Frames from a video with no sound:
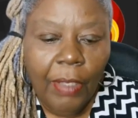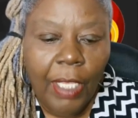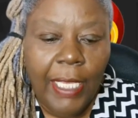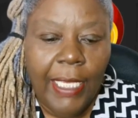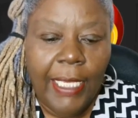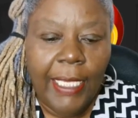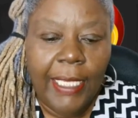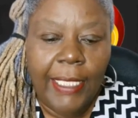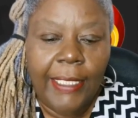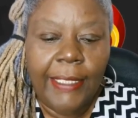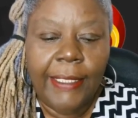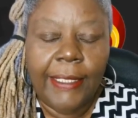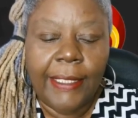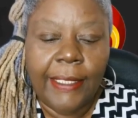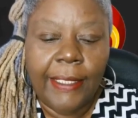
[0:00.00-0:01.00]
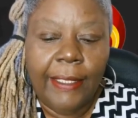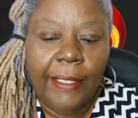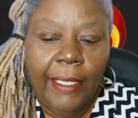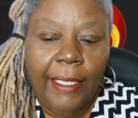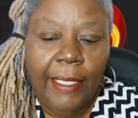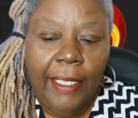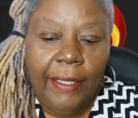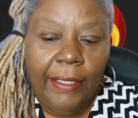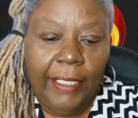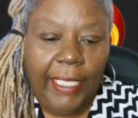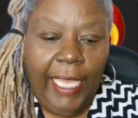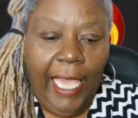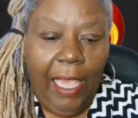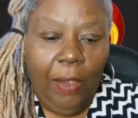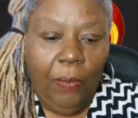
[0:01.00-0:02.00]
is the
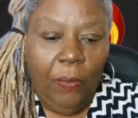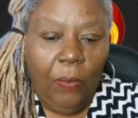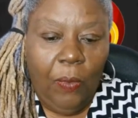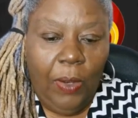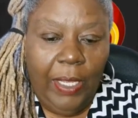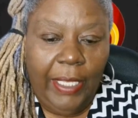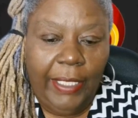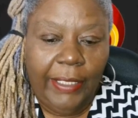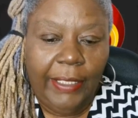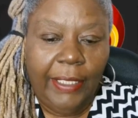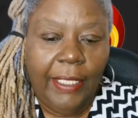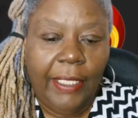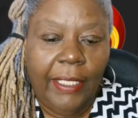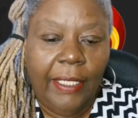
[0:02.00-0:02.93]
count 1